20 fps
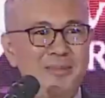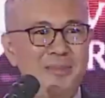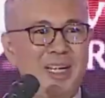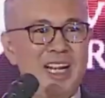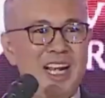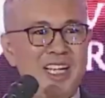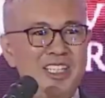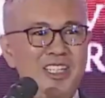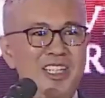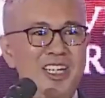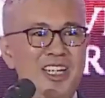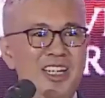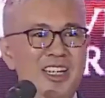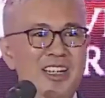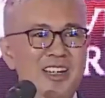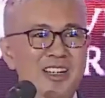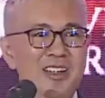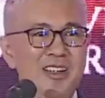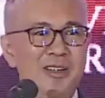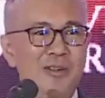but actually
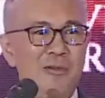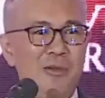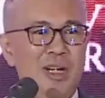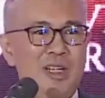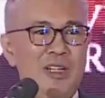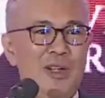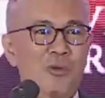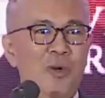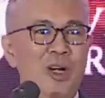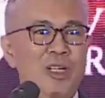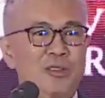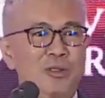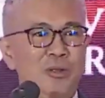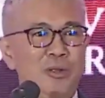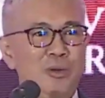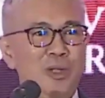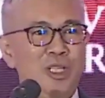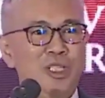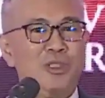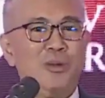what they want to
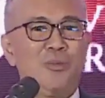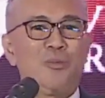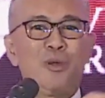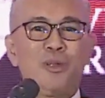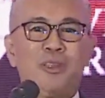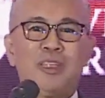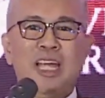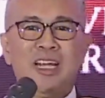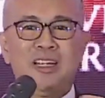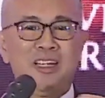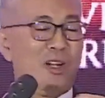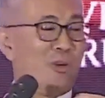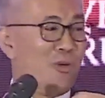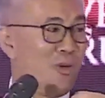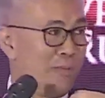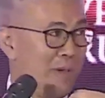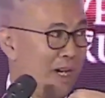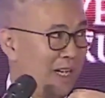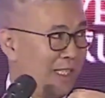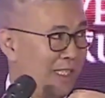do is to protect their
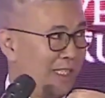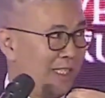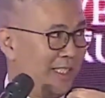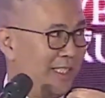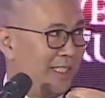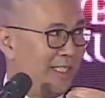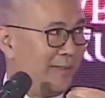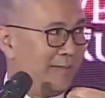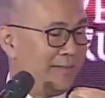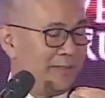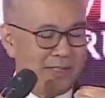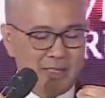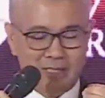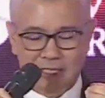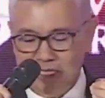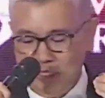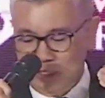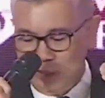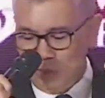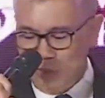own markets, right?
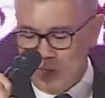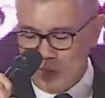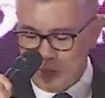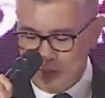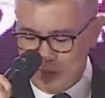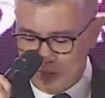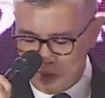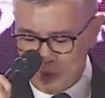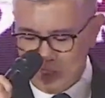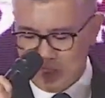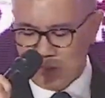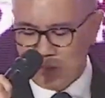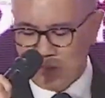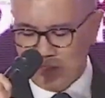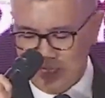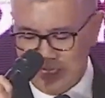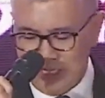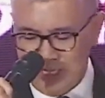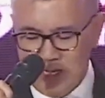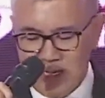This is what we don't want to
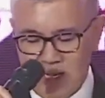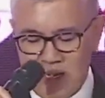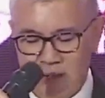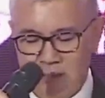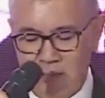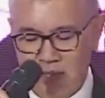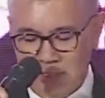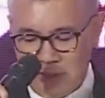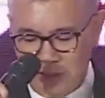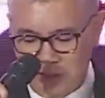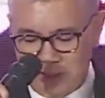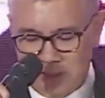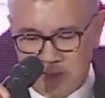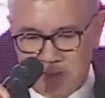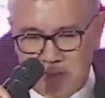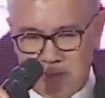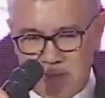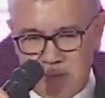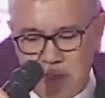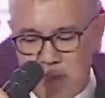see, because
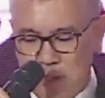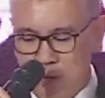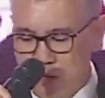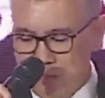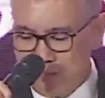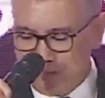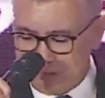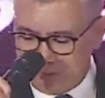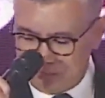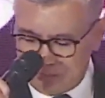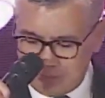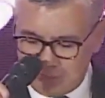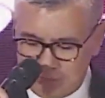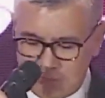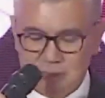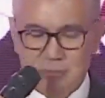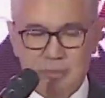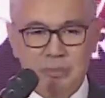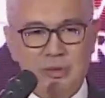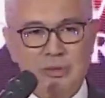
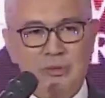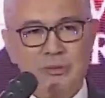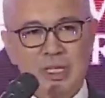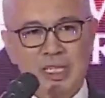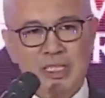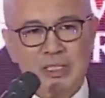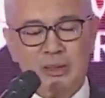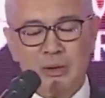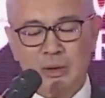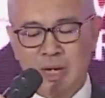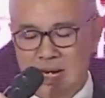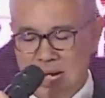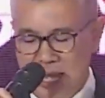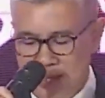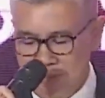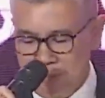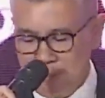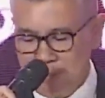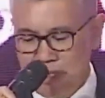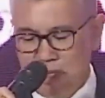this could
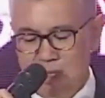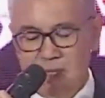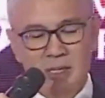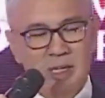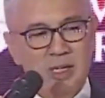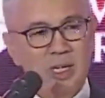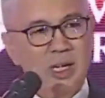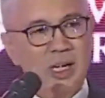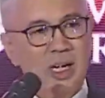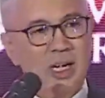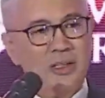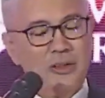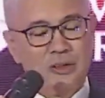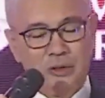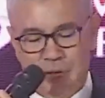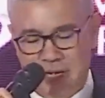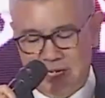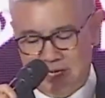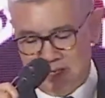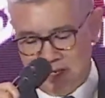hamper
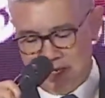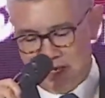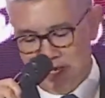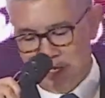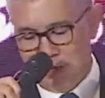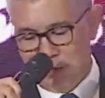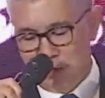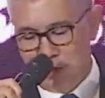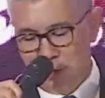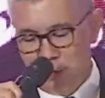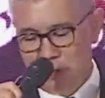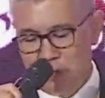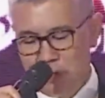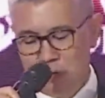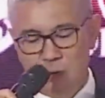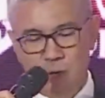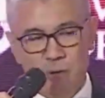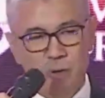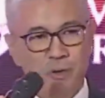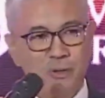trade growth.
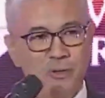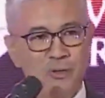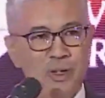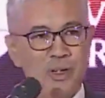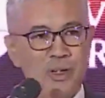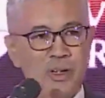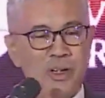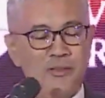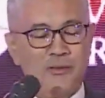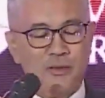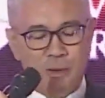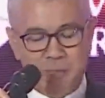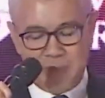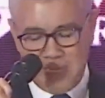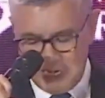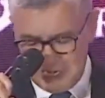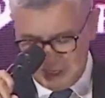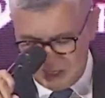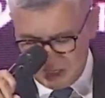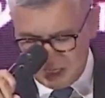So for
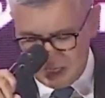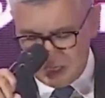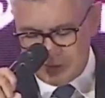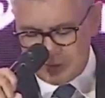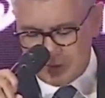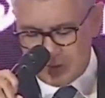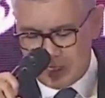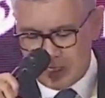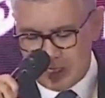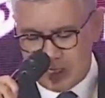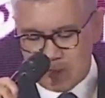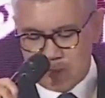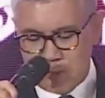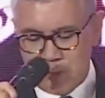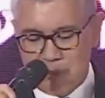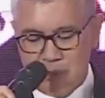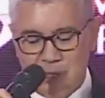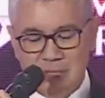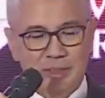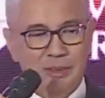Malaysia, we
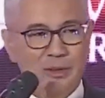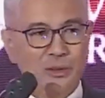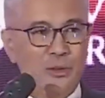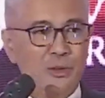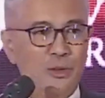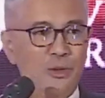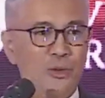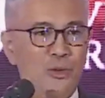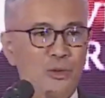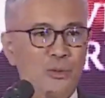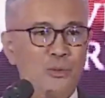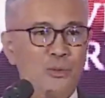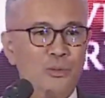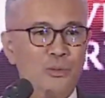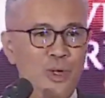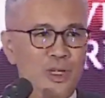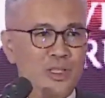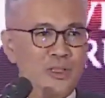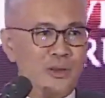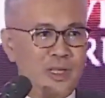want to
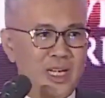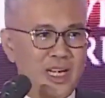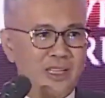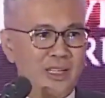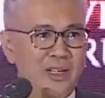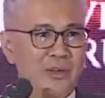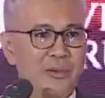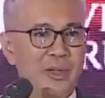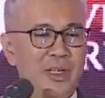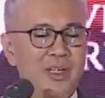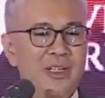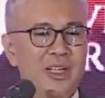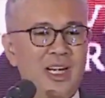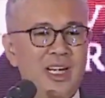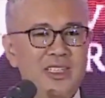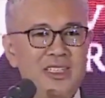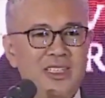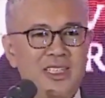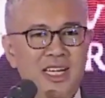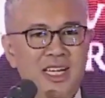work together with
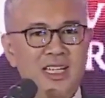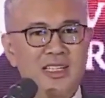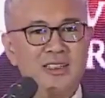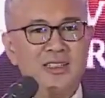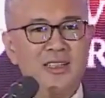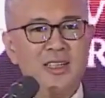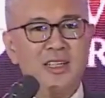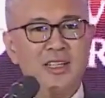ASEAN